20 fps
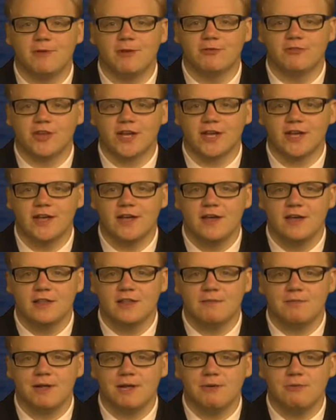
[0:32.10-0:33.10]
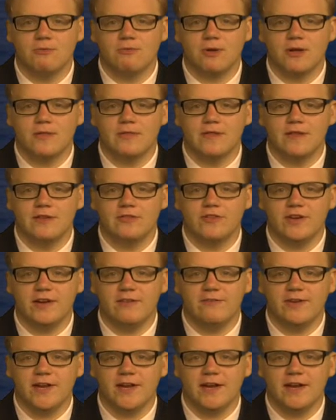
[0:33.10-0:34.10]
Music. The play will run this
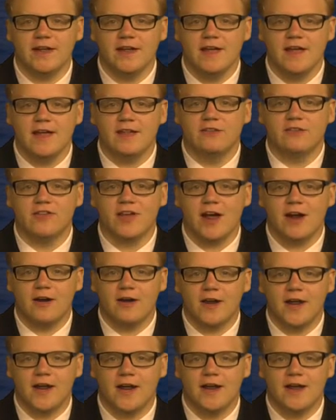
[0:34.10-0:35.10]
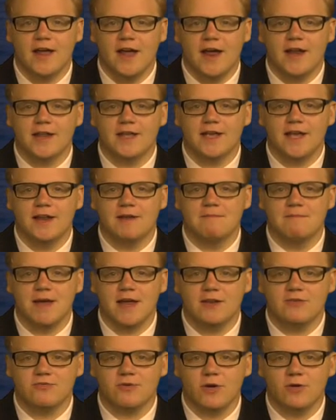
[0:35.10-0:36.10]
evening and Saturday, and again
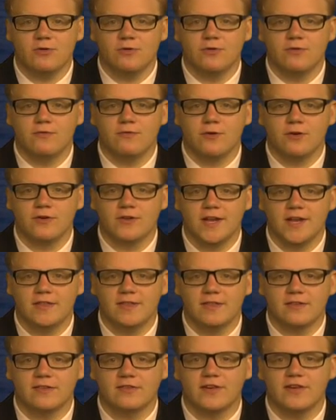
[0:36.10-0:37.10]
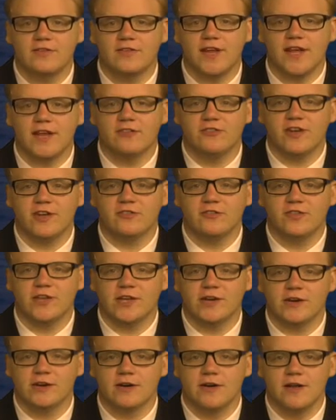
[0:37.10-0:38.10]
May 12th through the 14th at the CCHS
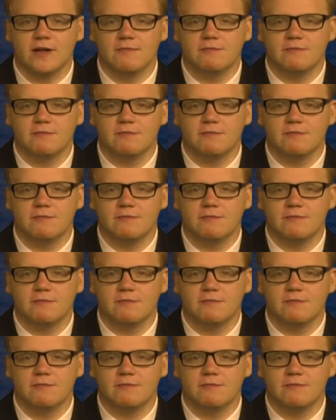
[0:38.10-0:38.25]
Theater.